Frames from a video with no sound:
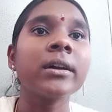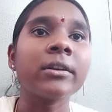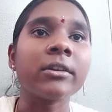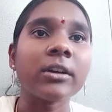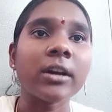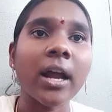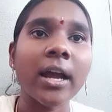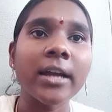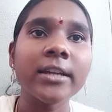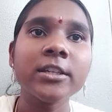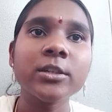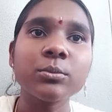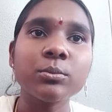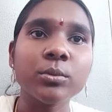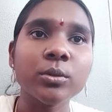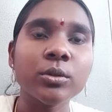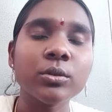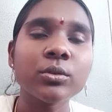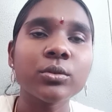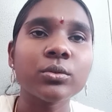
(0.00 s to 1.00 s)
Write
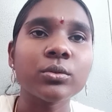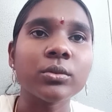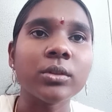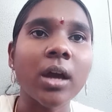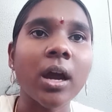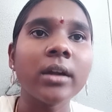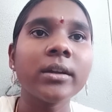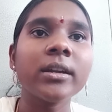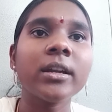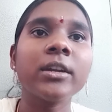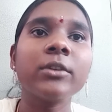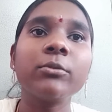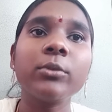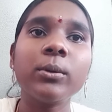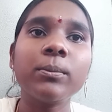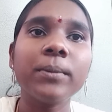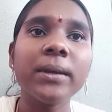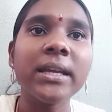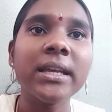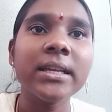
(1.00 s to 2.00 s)
more so that it
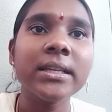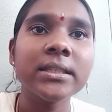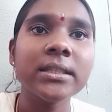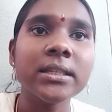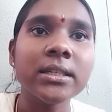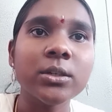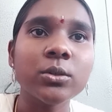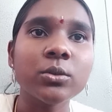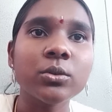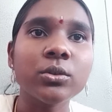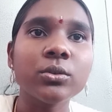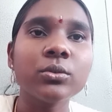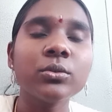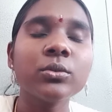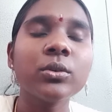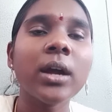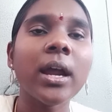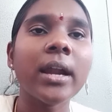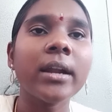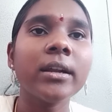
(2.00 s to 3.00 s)
would be easy to
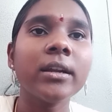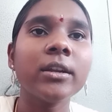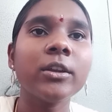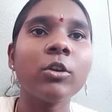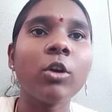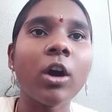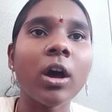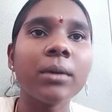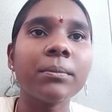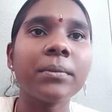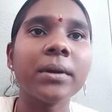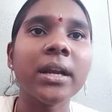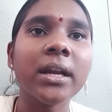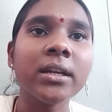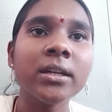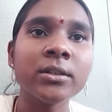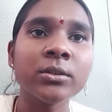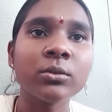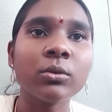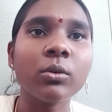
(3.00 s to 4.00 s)
you, and your
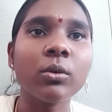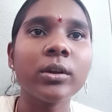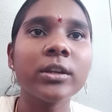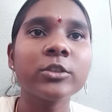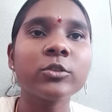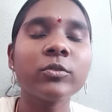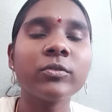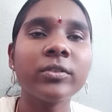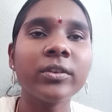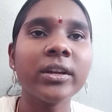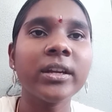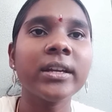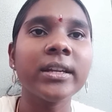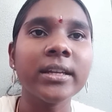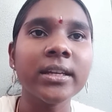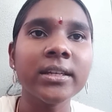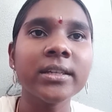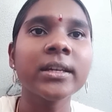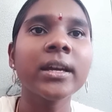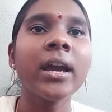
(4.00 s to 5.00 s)
brain is going to feed
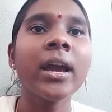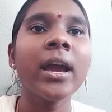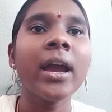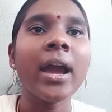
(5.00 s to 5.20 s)
it,